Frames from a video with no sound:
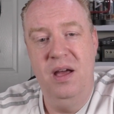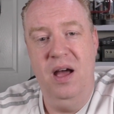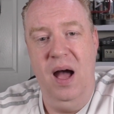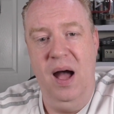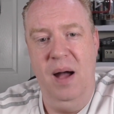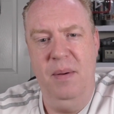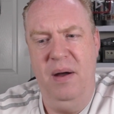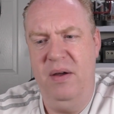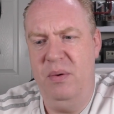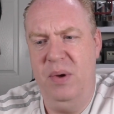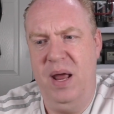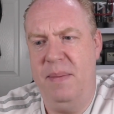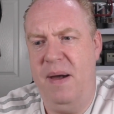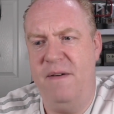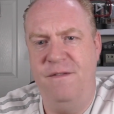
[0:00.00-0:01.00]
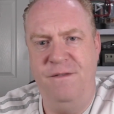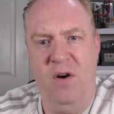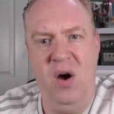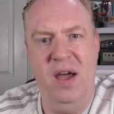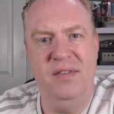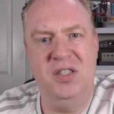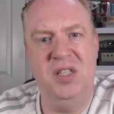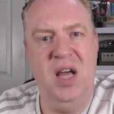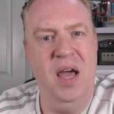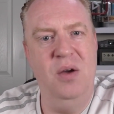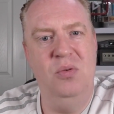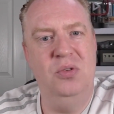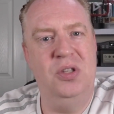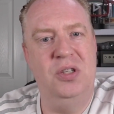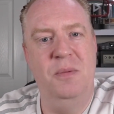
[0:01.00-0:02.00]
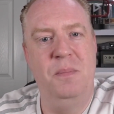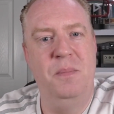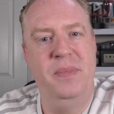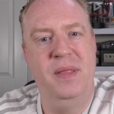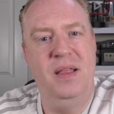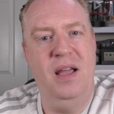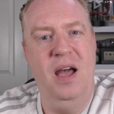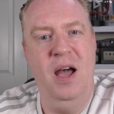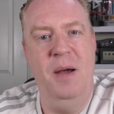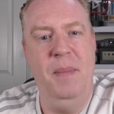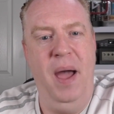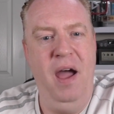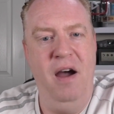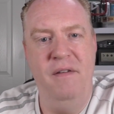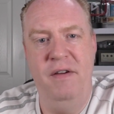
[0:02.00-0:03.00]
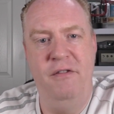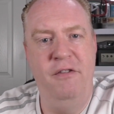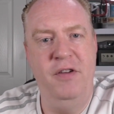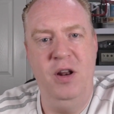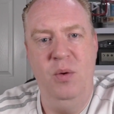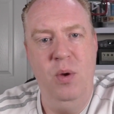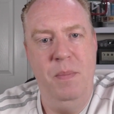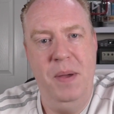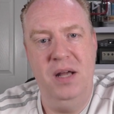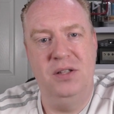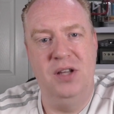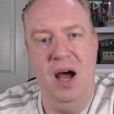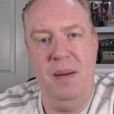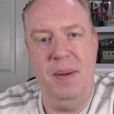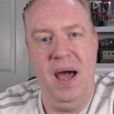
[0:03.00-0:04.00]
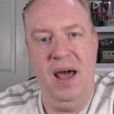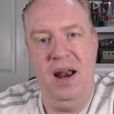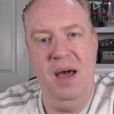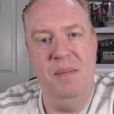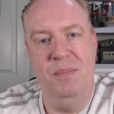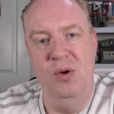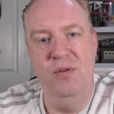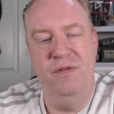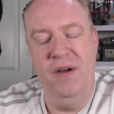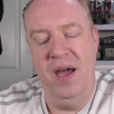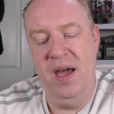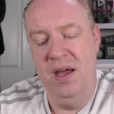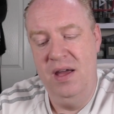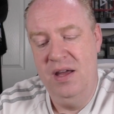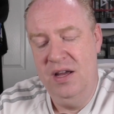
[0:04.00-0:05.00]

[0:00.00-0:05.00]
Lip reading: I think we had about 5 sales out of everything that we picked up at that boot fair.